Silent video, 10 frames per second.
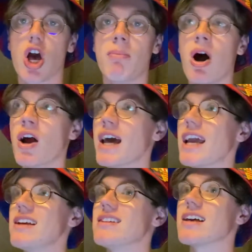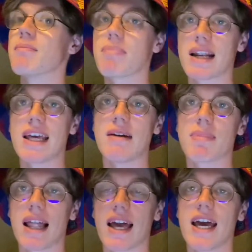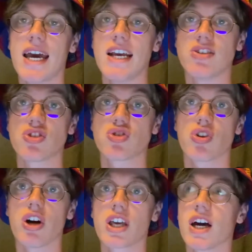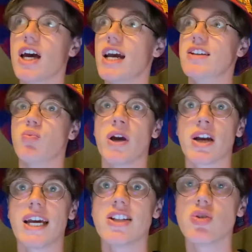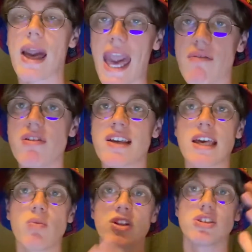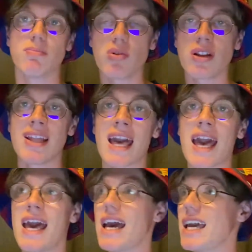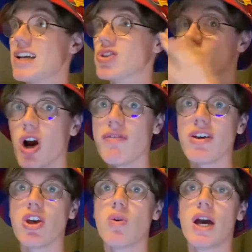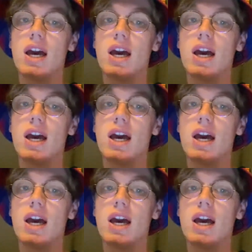Mane is the complete player. He's a striker. He's a winger. He can do everything. He wins the ball in the air. He can drive at you.